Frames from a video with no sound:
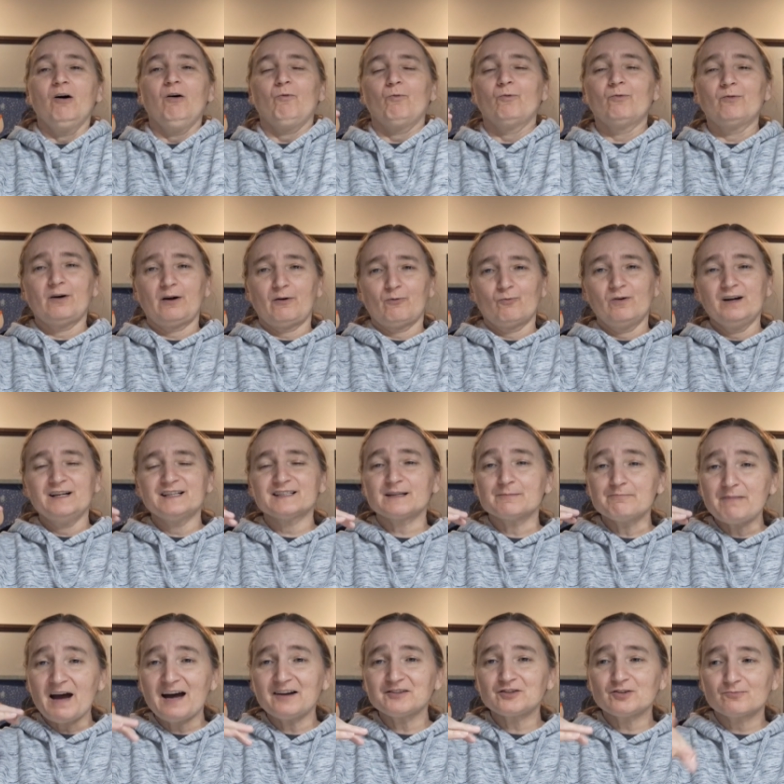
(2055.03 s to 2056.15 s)
When it's
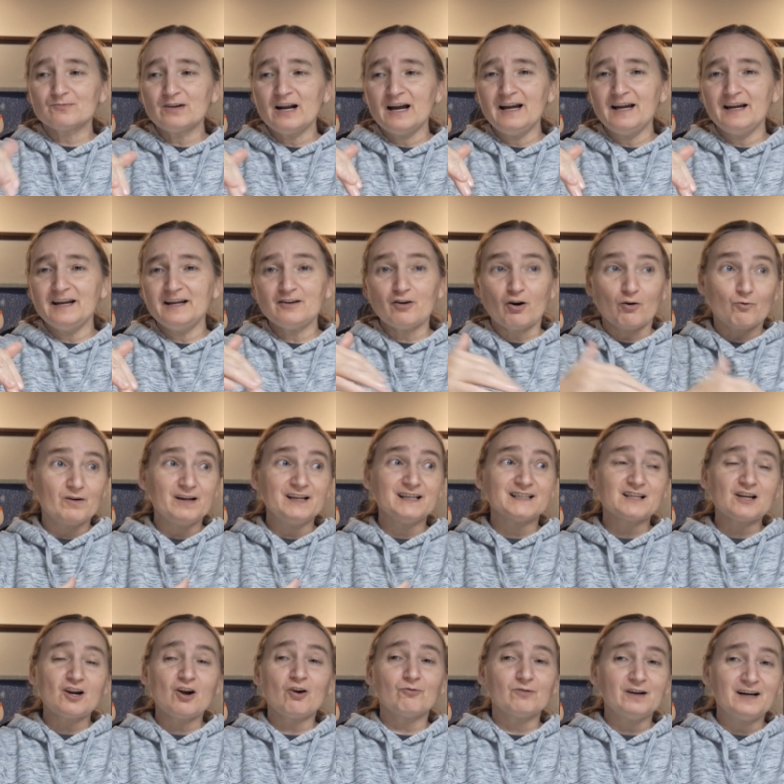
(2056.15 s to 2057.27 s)
about to rain or when it's
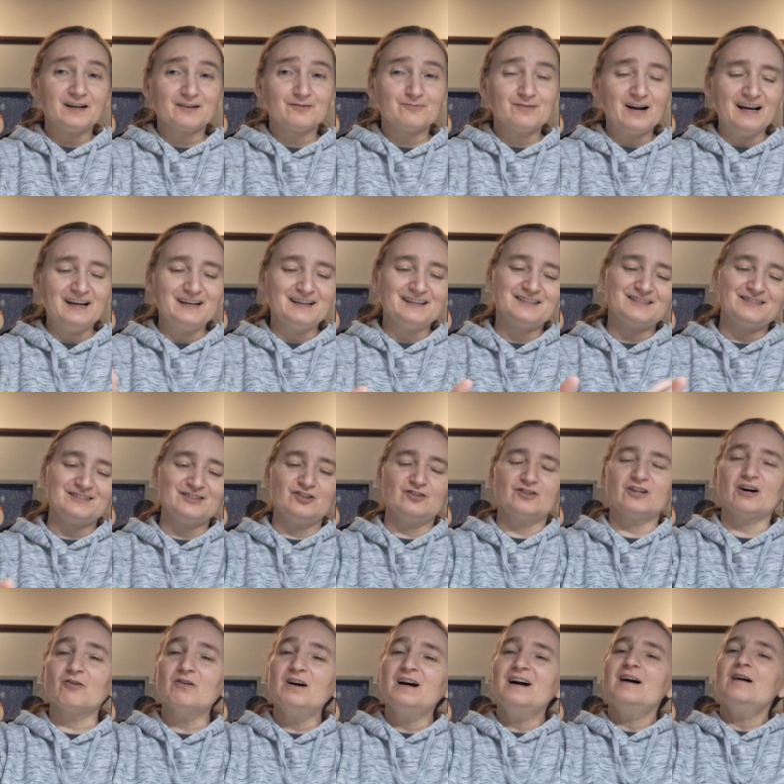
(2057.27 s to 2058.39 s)
already raining, you
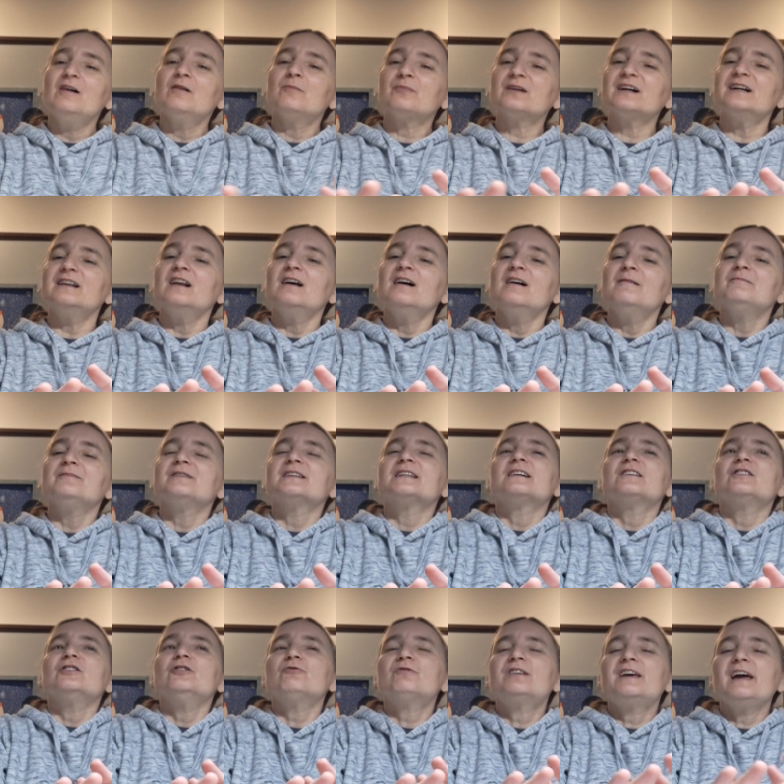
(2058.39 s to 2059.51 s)
know, but
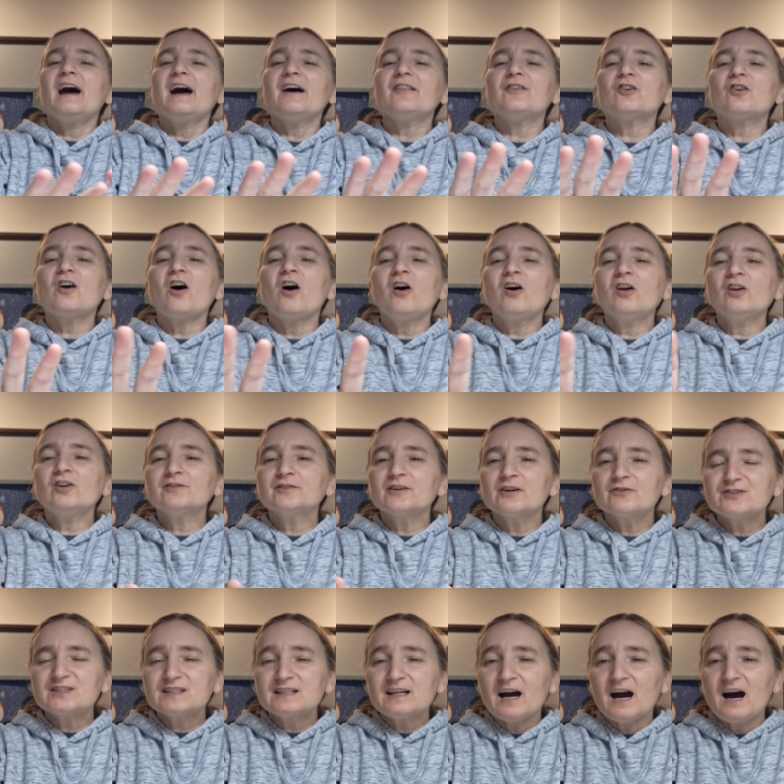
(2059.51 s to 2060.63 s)
you gather all
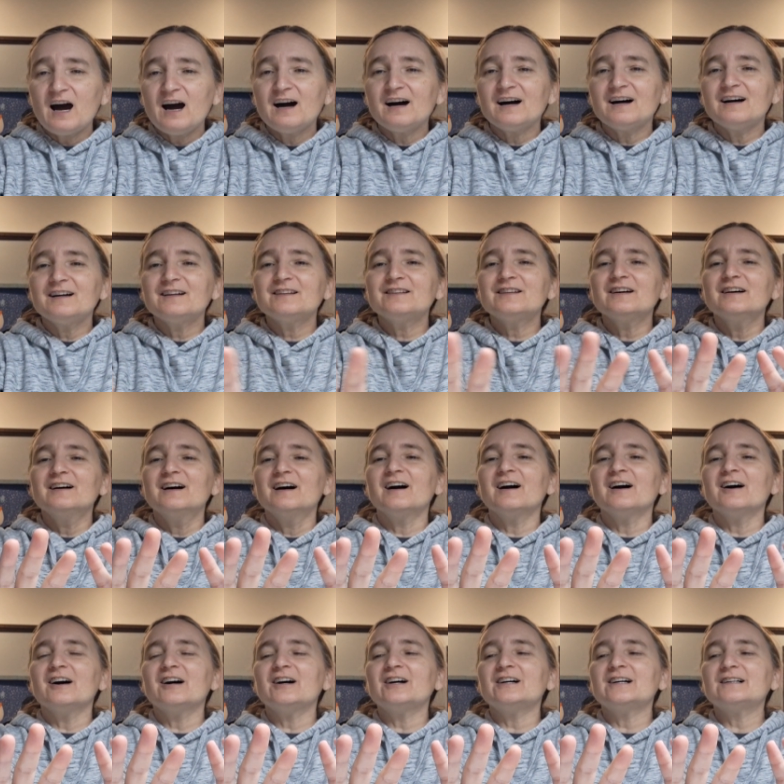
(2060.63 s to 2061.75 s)
those kind
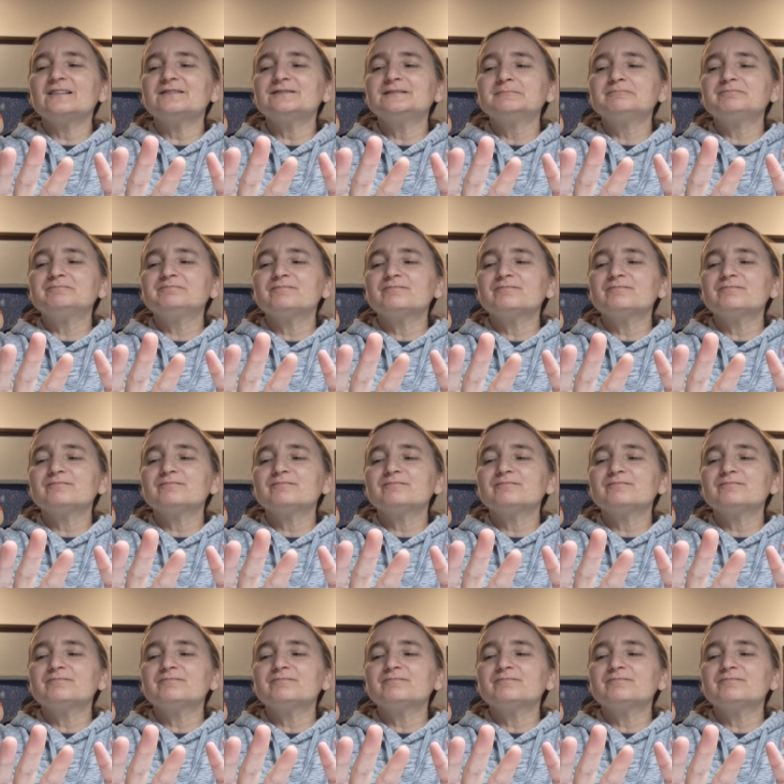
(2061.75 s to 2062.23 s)
of